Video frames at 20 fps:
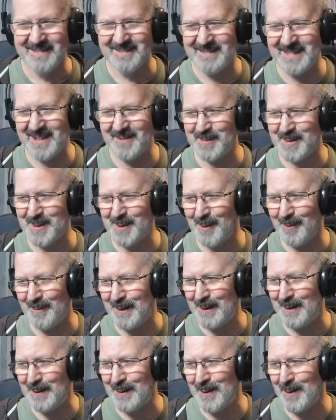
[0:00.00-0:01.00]
I'm
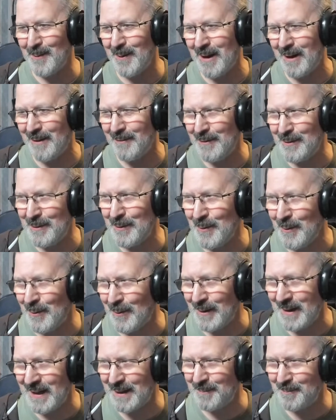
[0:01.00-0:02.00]
sorry, you are
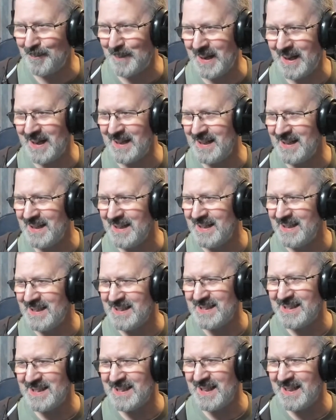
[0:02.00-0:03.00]
annoying me.
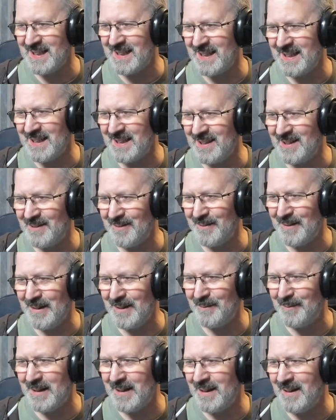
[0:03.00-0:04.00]
So
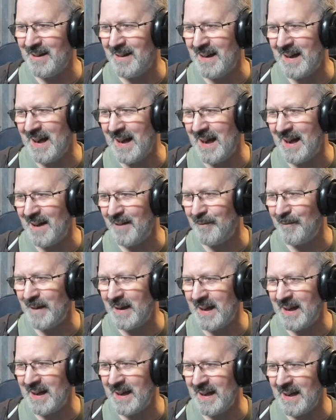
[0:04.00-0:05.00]
we're not
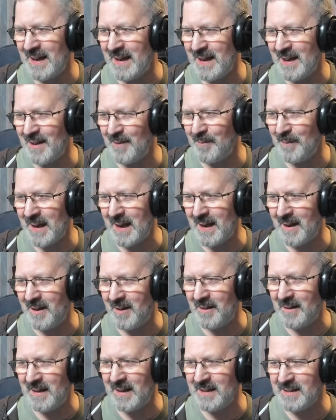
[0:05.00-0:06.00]
having um, that
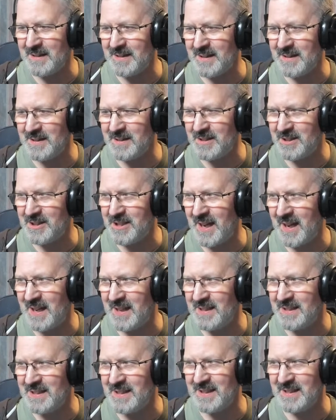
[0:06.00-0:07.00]
on. Let's just
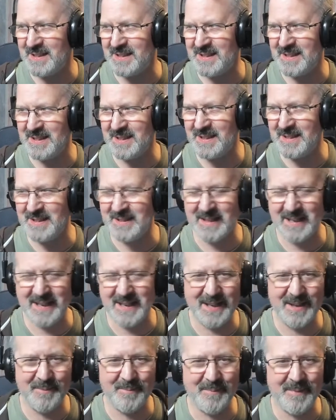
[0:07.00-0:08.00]
change it to
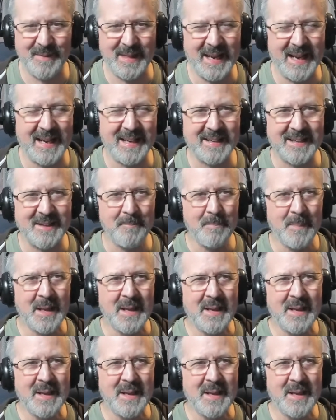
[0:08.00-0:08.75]
uh, that.